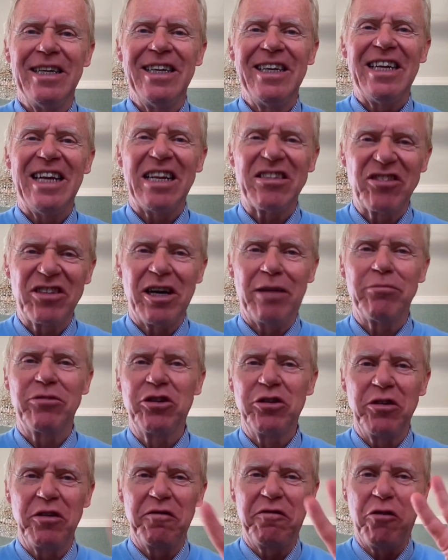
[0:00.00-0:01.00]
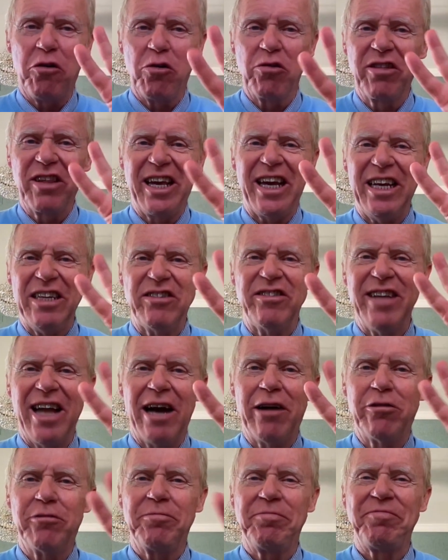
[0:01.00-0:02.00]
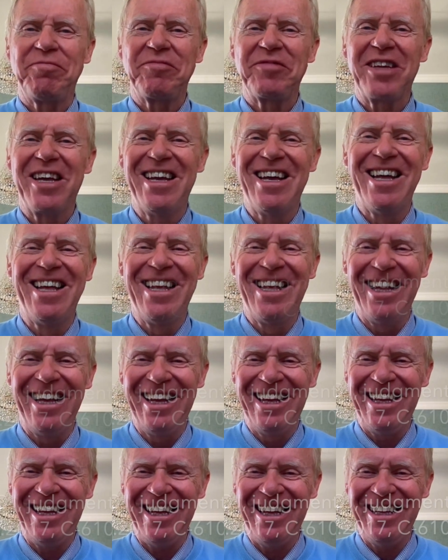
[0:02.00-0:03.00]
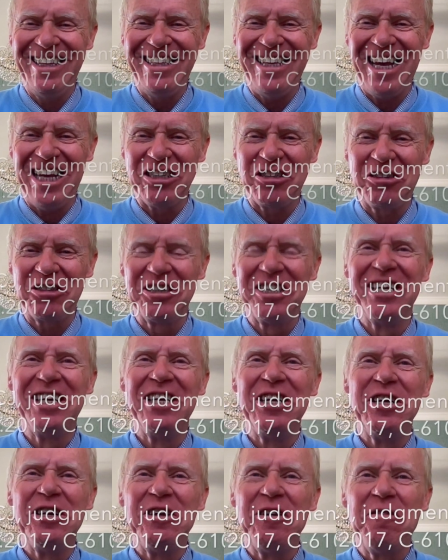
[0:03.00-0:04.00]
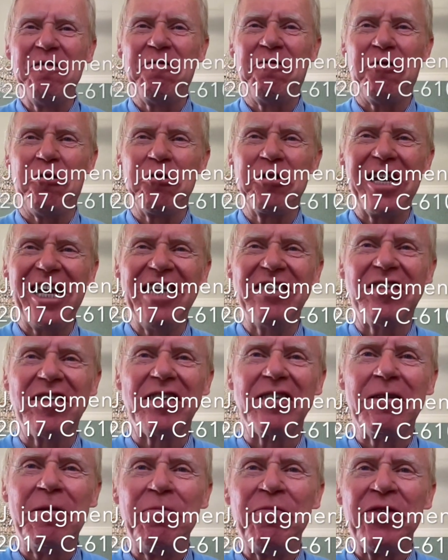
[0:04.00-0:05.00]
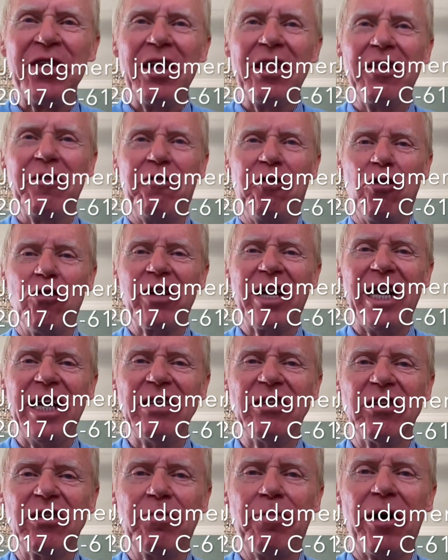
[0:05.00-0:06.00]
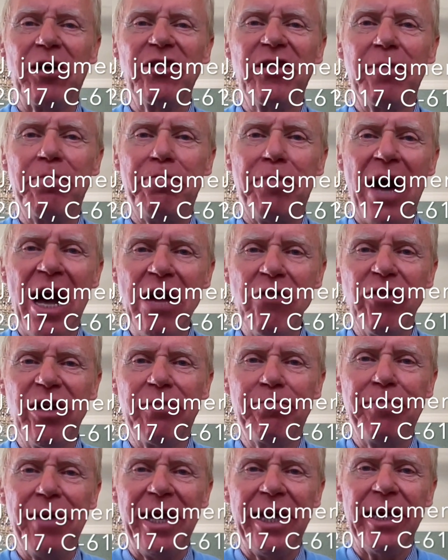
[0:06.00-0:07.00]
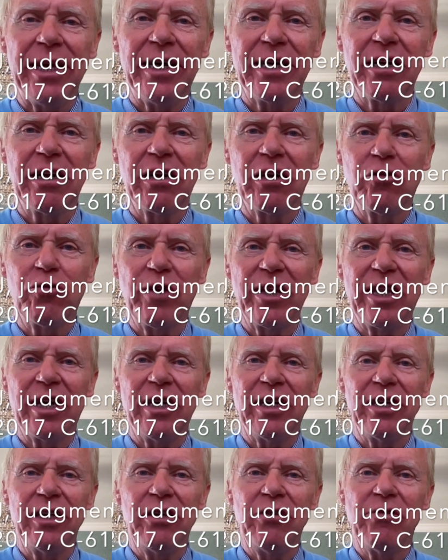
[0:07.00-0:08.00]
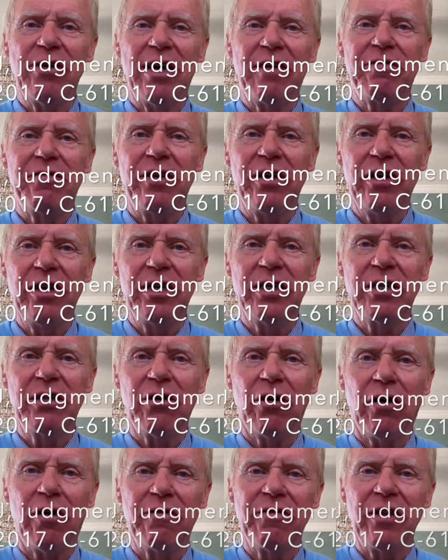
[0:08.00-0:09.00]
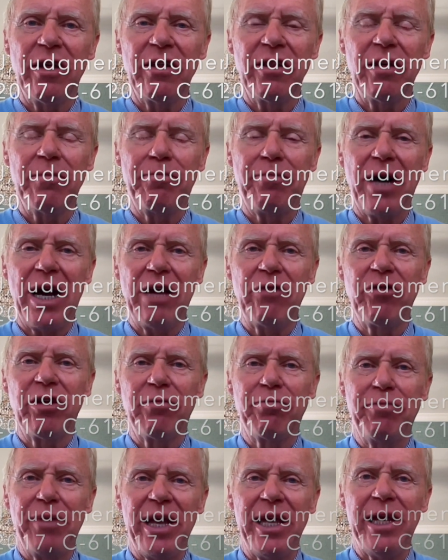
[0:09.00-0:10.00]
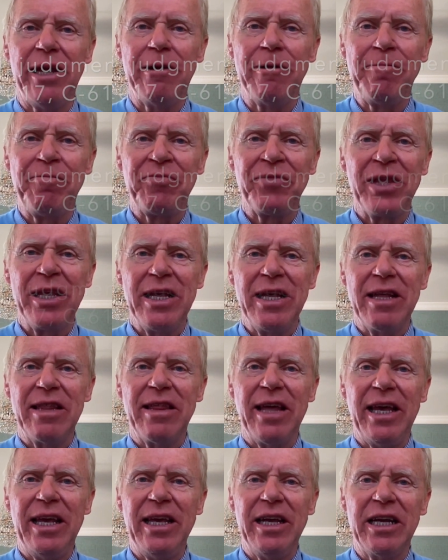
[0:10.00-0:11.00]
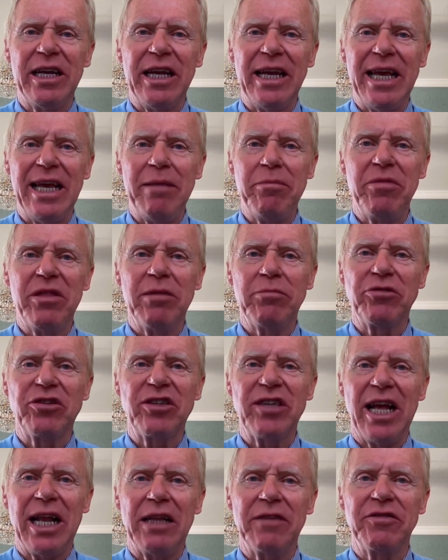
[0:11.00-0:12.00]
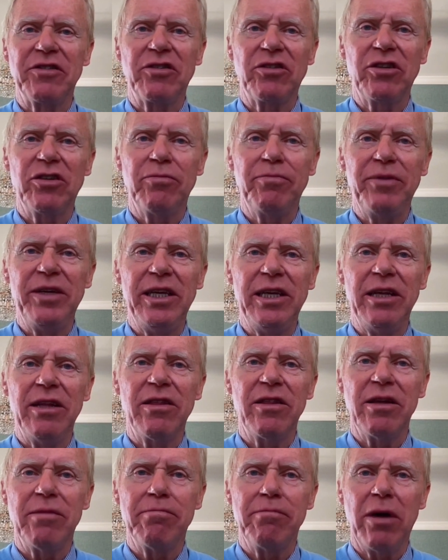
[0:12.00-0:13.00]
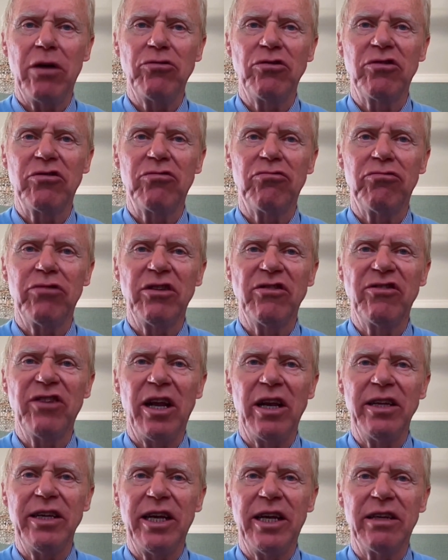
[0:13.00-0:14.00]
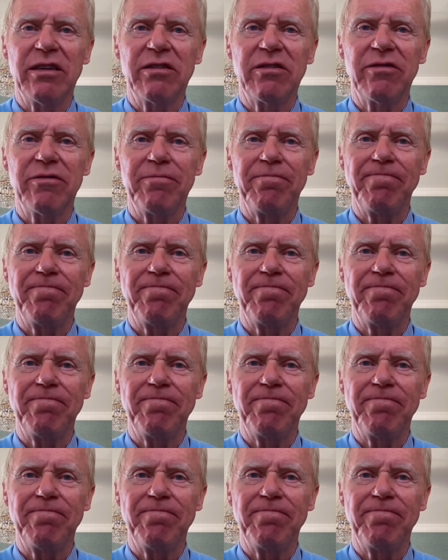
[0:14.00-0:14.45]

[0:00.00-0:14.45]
Let's come to the fourth case now. Yes, 4 cases. The 4 cases about the Pirate Bay. I don't know whether you have heard of the Pirate Bay. They claim themselves to be the most resilient,